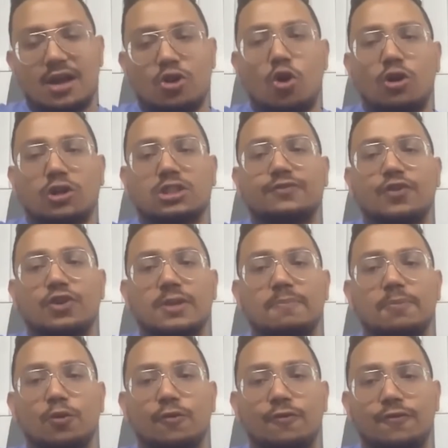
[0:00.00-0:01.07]
cost for the
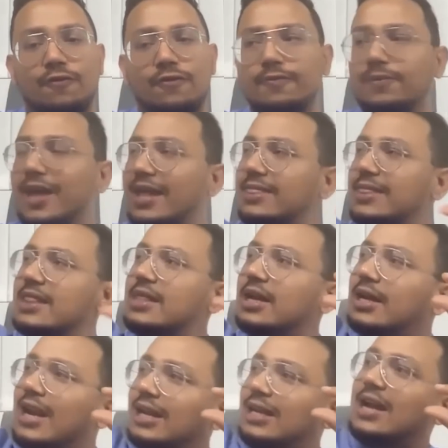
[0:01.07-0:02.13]
proof, and then the
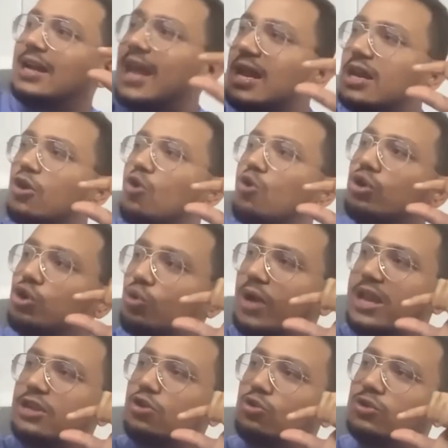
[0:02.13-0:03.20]
data can go. You
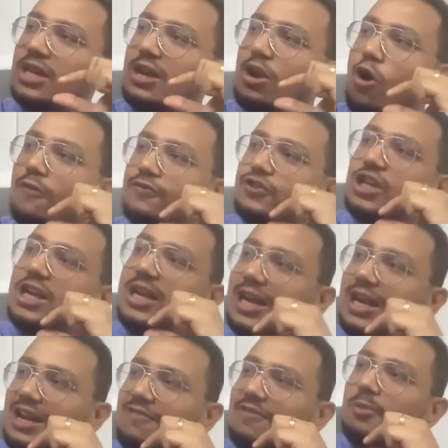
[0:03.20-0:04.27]
can use an off-chain
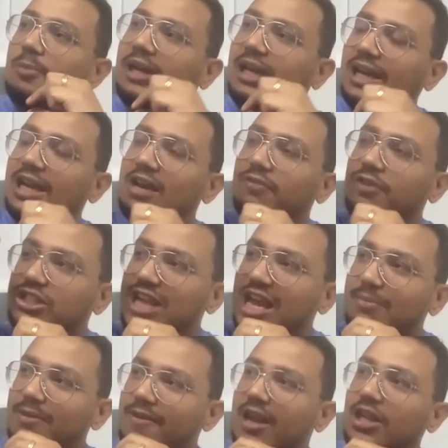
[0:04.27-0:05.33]
data availability layer, which
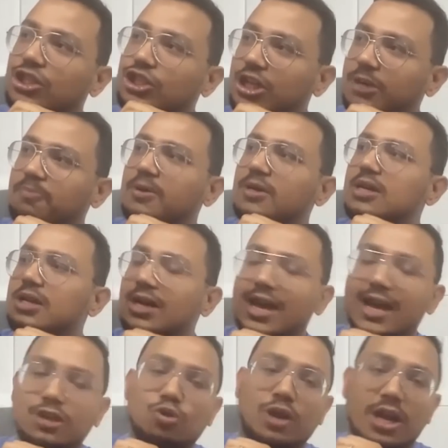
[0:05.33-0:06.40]
can be very cheap,
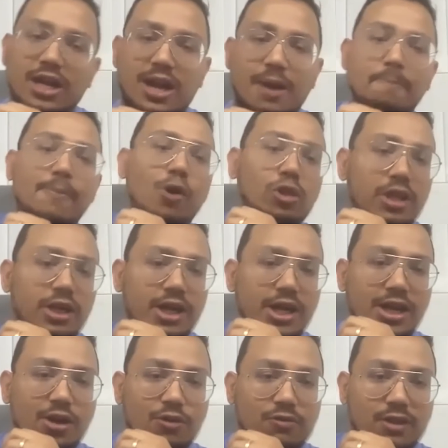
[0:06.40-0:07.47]
and you can dump all the
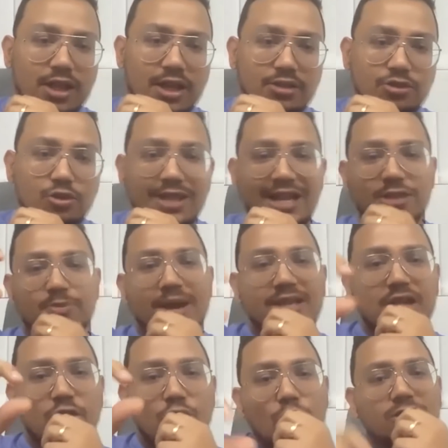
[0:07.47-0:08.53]
data over there. So that's why
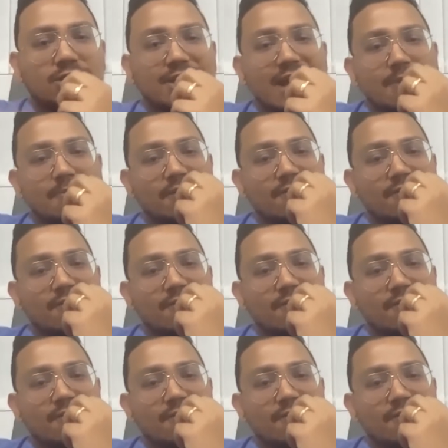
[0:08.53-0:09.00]
the cost can be